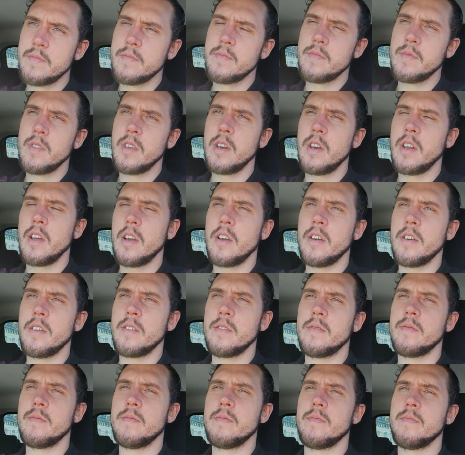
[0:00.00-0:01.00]
You know,
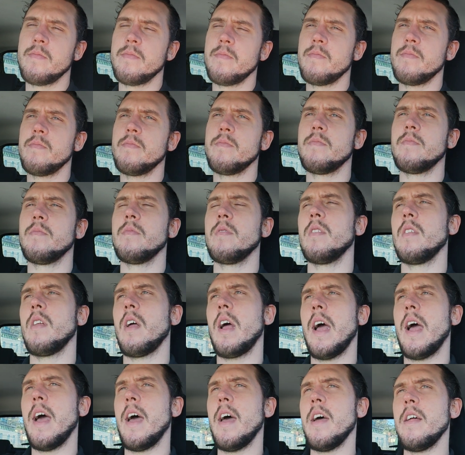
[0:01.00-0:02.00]

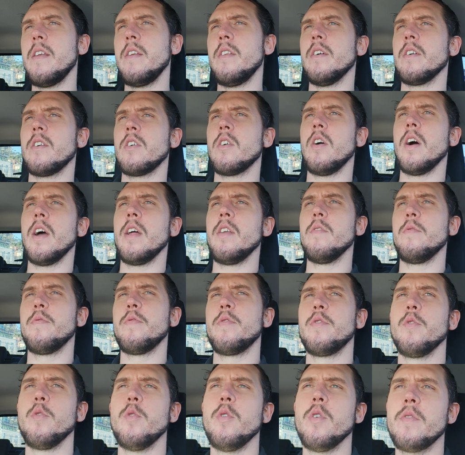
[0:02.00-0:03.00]
I had a kind of
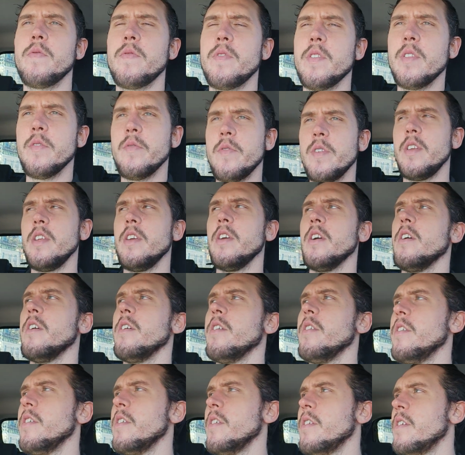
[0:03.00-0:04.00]
thought for the
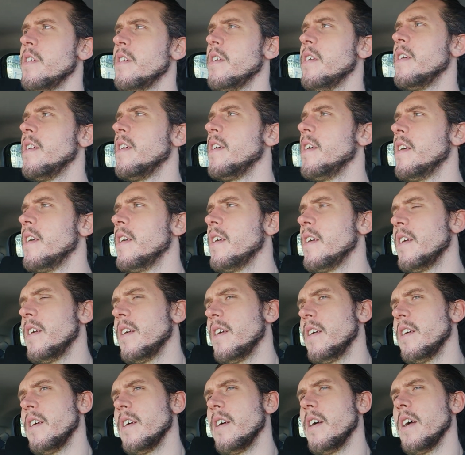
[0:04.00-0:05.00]
video,
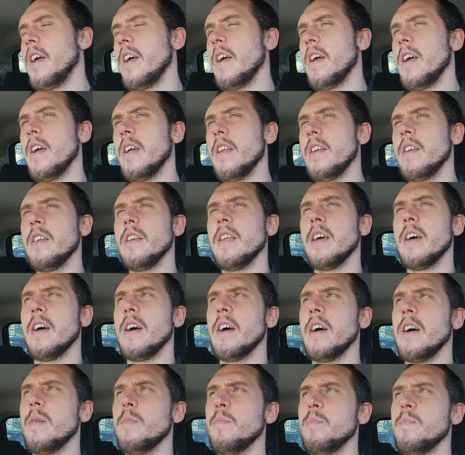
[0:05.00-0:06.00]
and
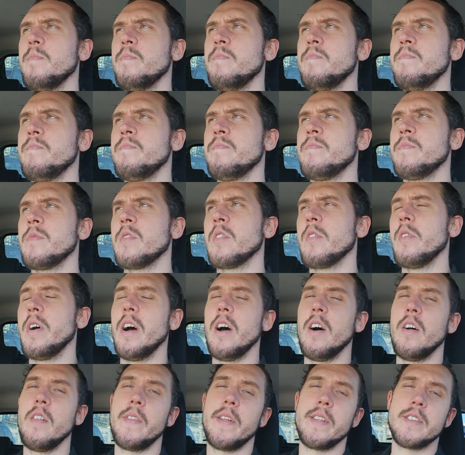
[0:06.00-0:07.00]

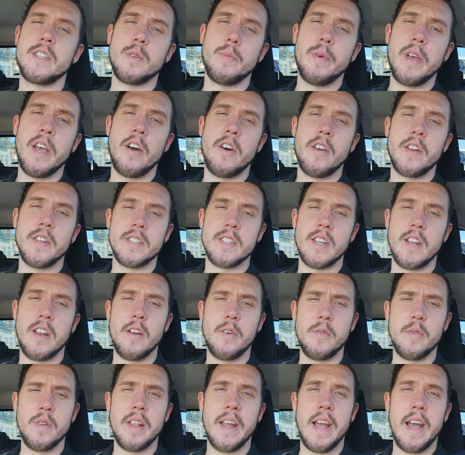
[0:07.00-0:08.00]
well, to be honest, I
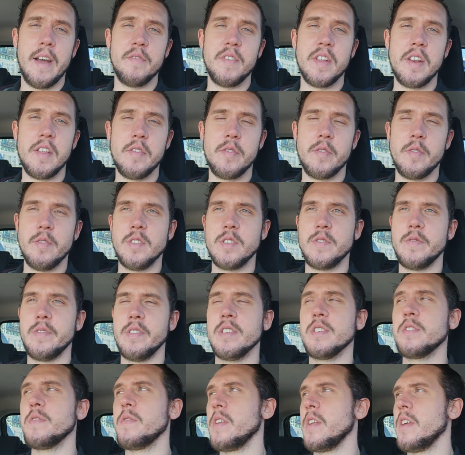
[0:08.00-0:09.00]
don't really have any thoughts for
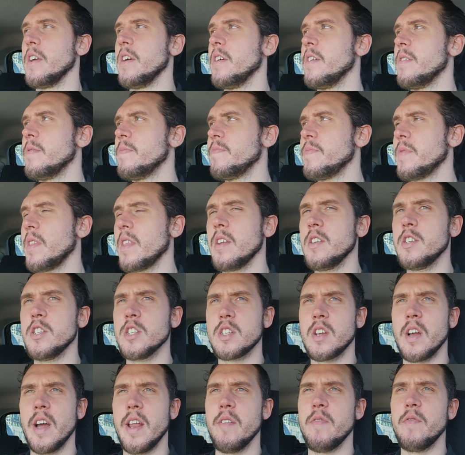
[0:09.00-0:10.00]
this video. I
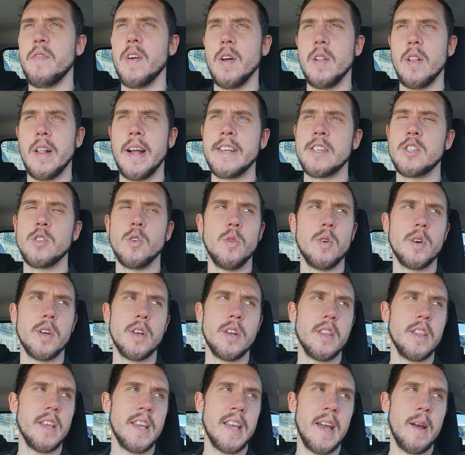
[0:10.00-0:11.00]
just kind of felt like talking
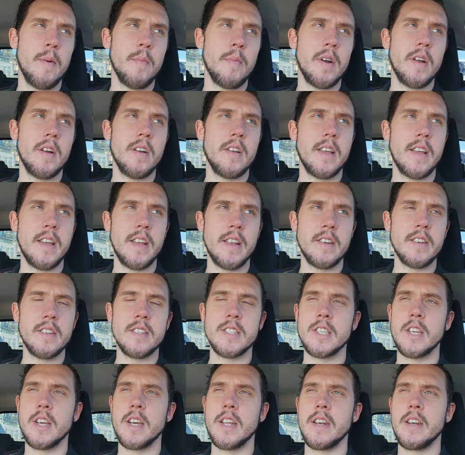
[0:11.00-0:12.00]
to the camera and
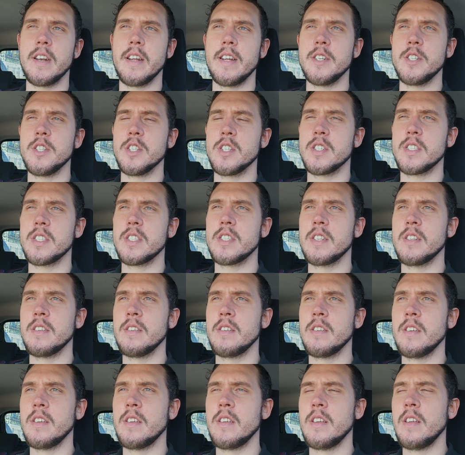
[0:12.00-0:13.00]
decided I'd just
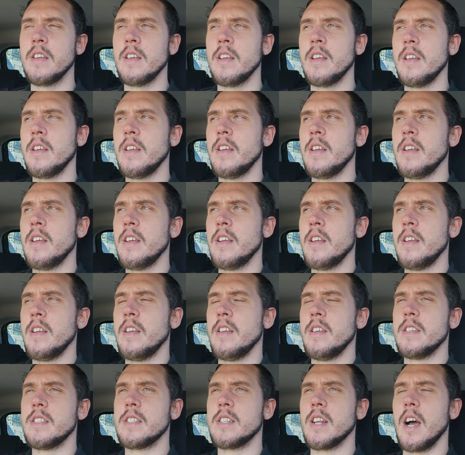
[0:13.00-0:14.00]

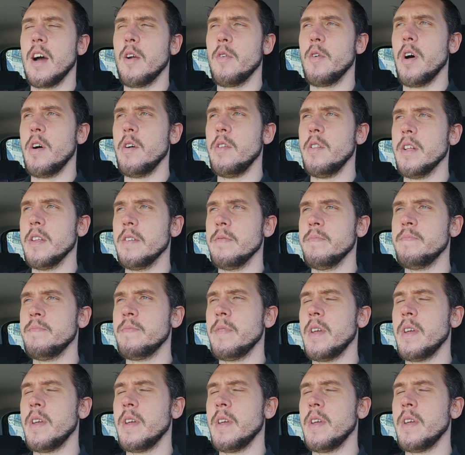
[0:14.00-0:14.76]
start rolling.